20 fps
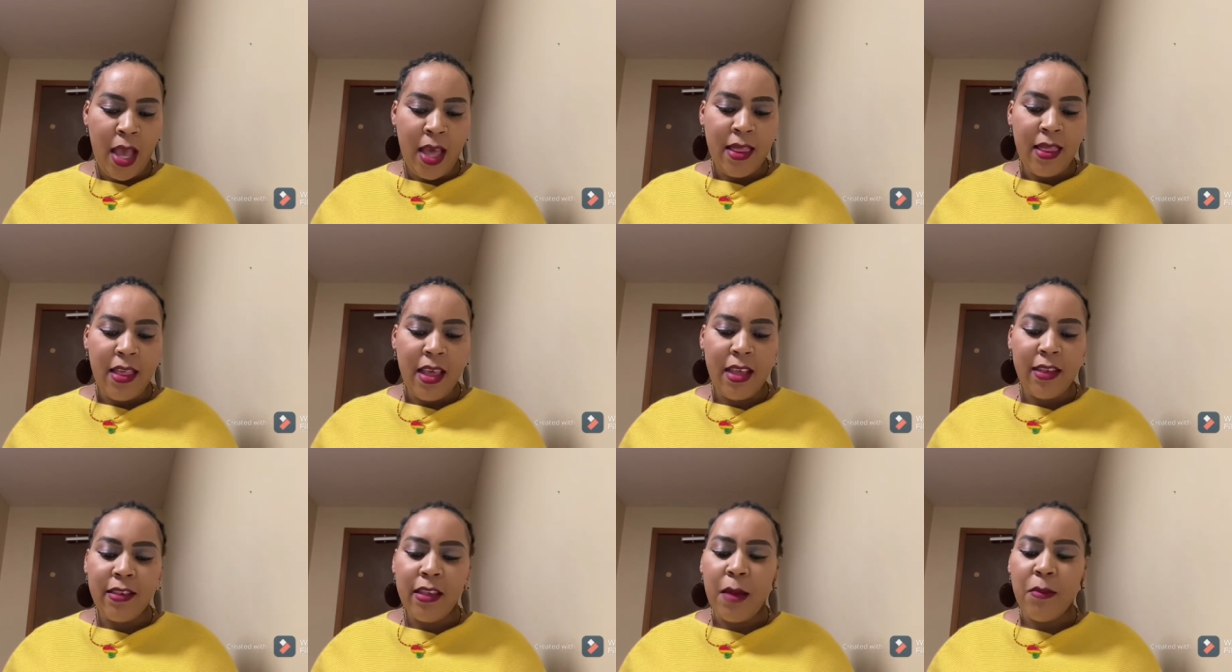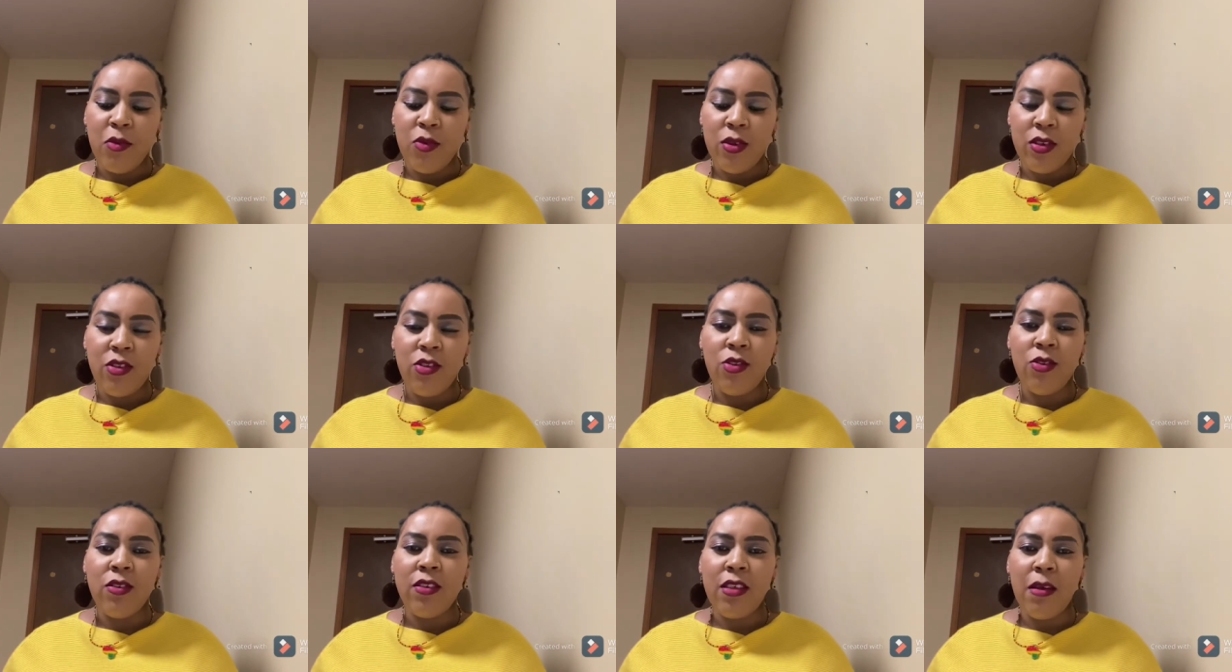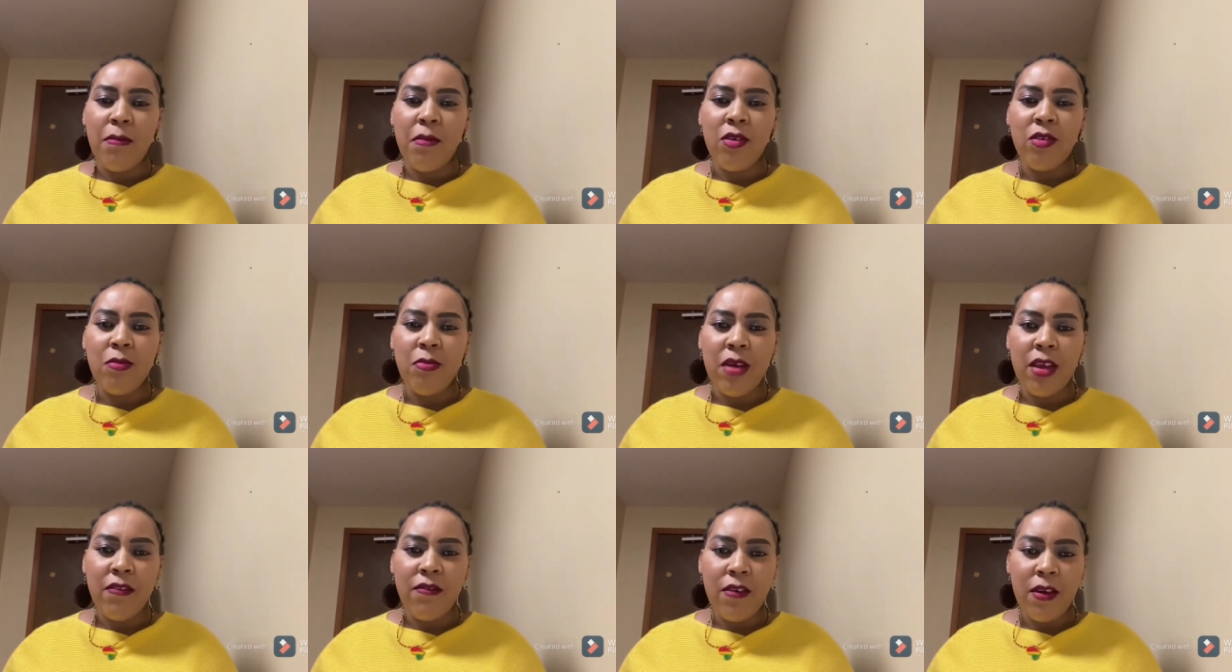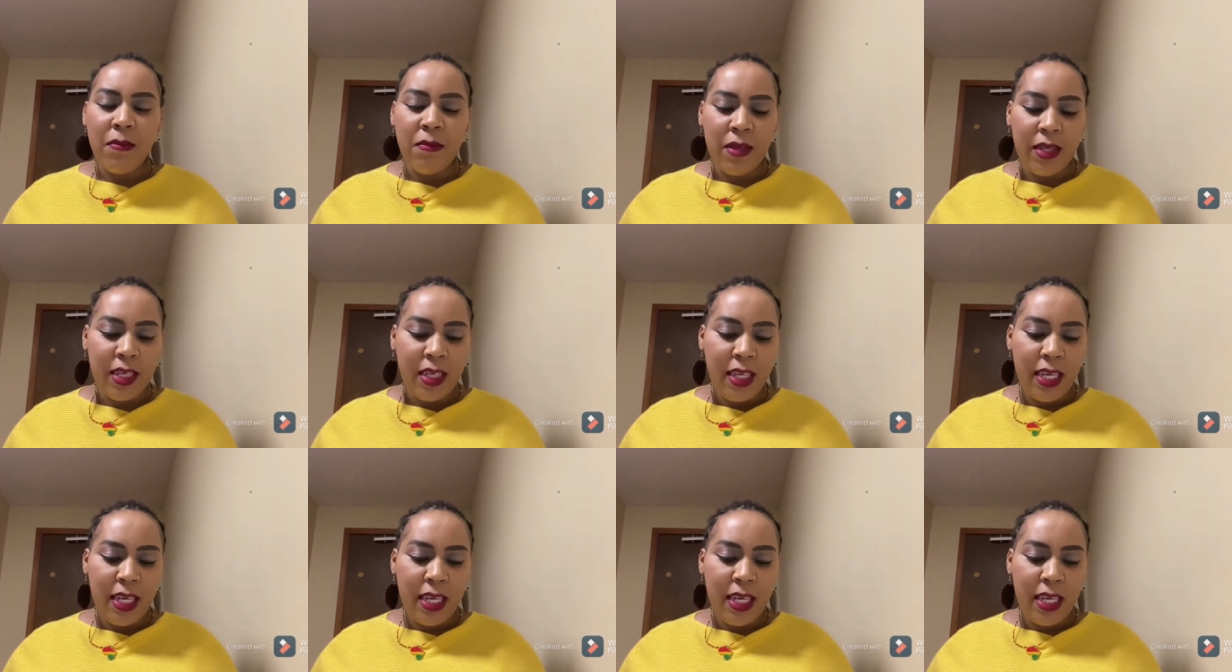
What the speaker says: There are some questions about my family